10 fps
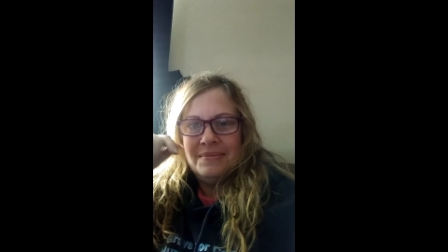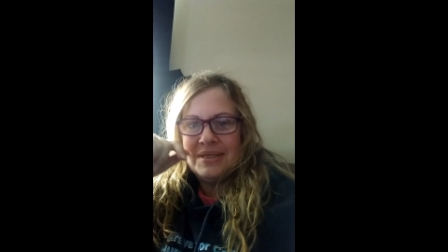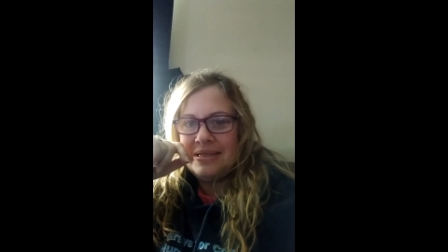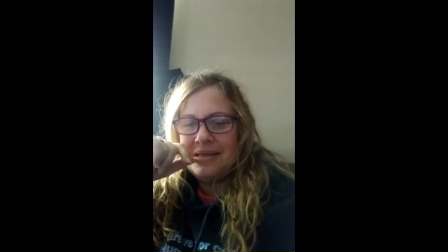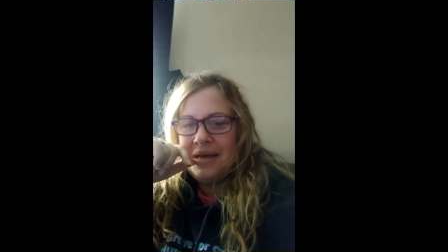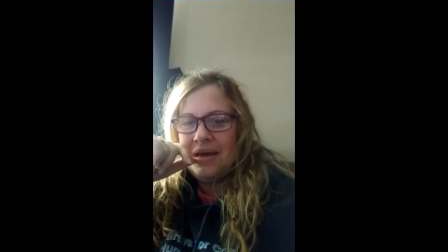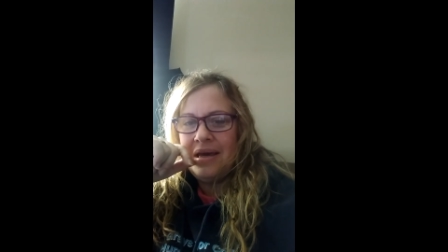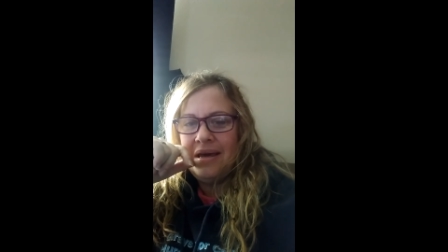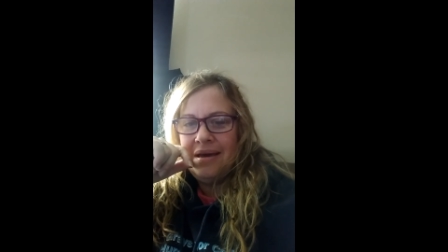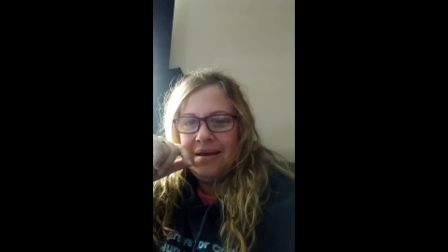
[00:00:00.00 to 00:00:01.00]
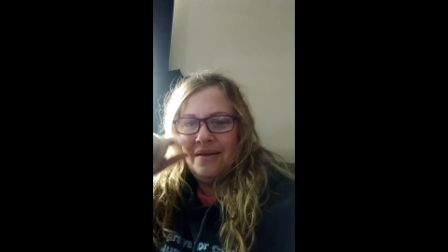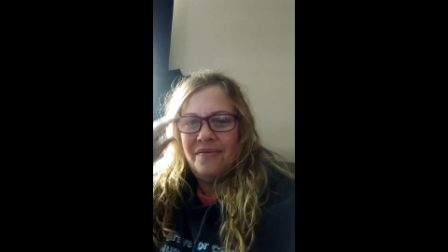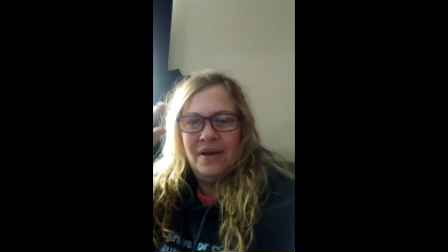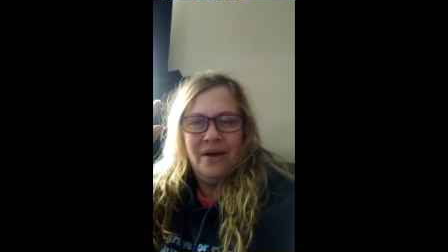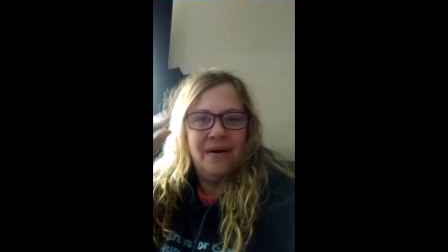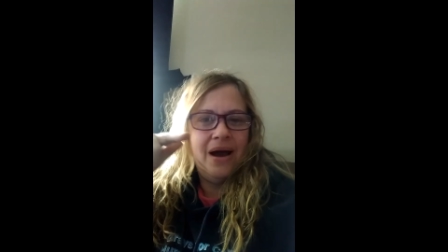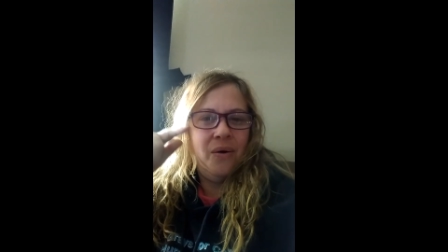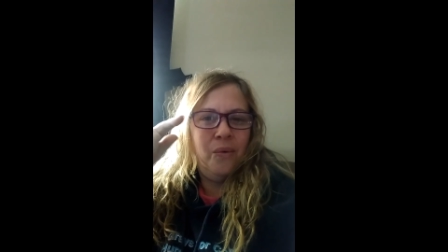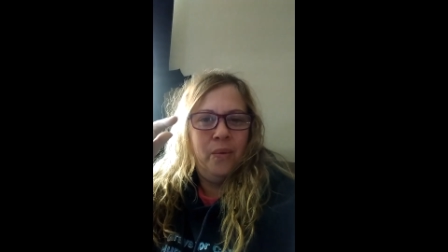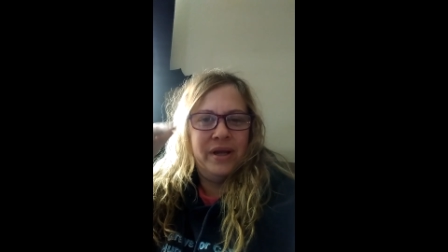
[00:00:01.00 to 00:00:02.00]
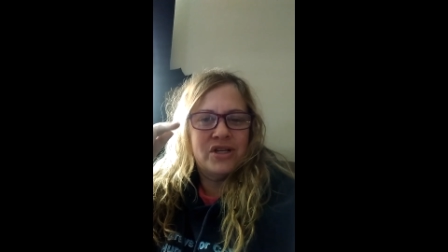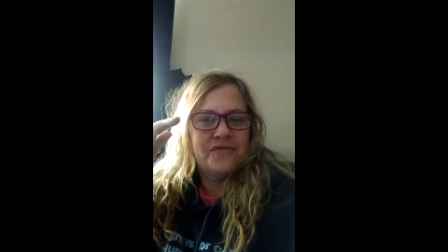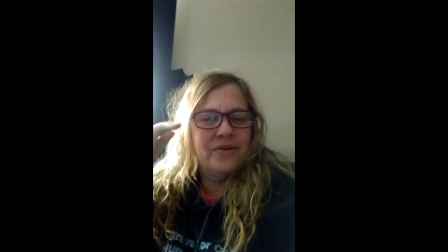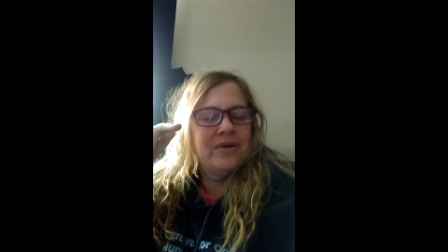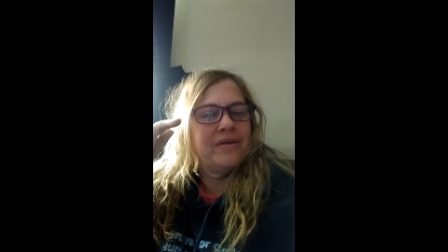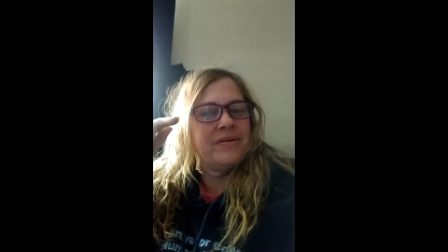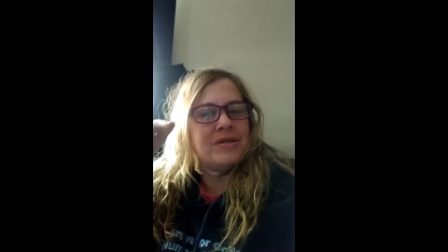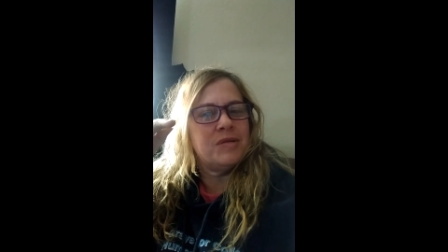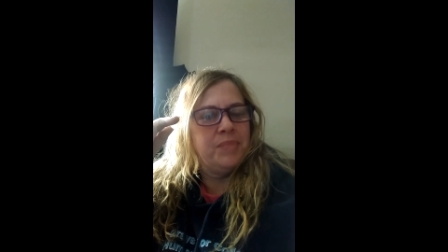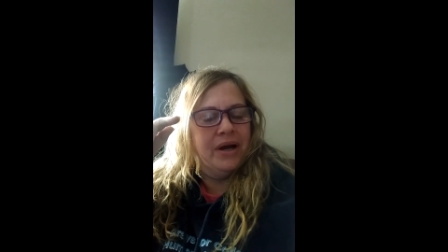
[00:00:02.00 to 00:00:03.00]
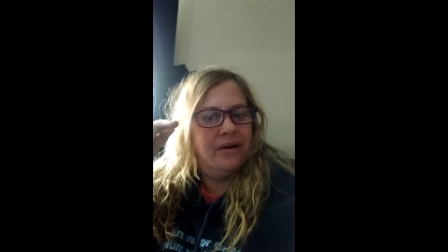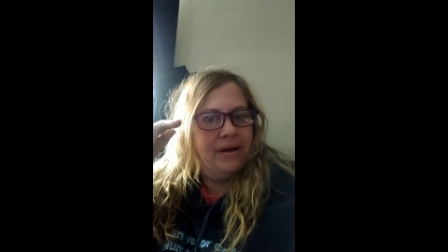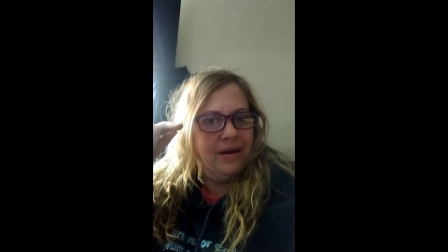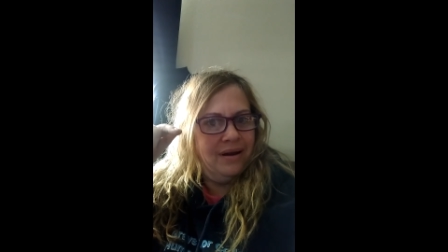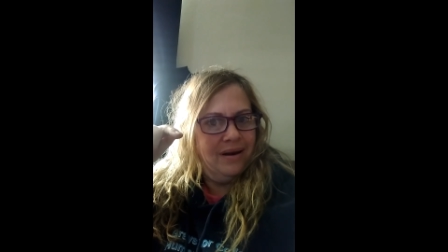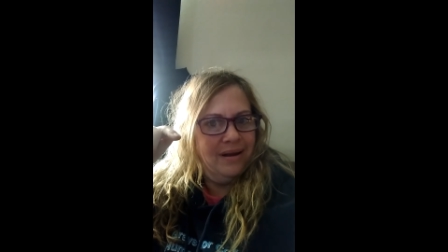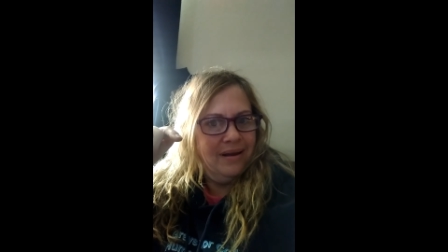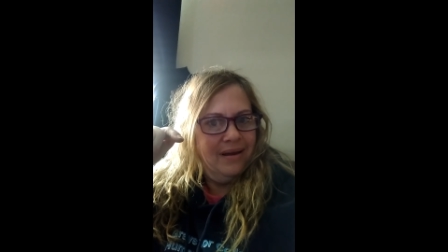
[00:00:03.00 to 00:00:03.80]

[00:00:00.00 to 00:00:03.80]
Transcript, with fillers: See, figure out which fruit of the Spirit